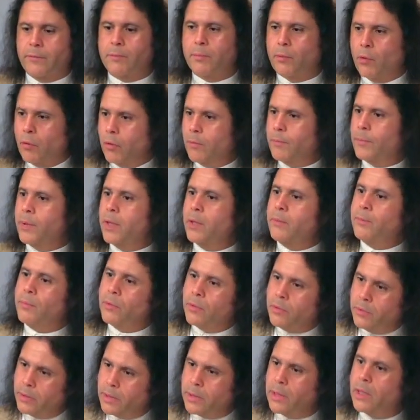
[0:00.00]
poor
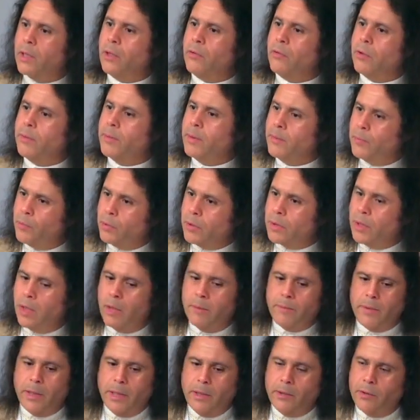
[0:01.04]
people and hungry people
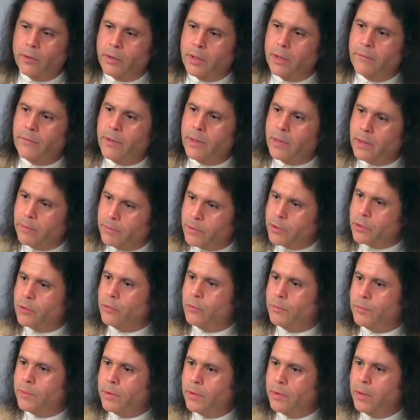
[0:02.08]
come and you're giving them
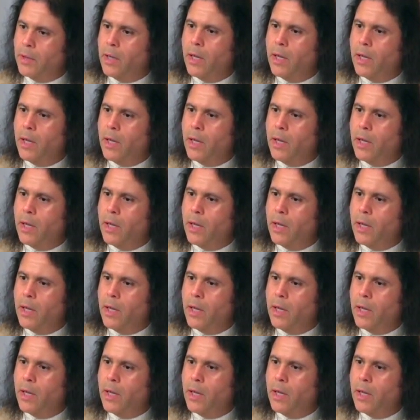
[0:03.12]
soup,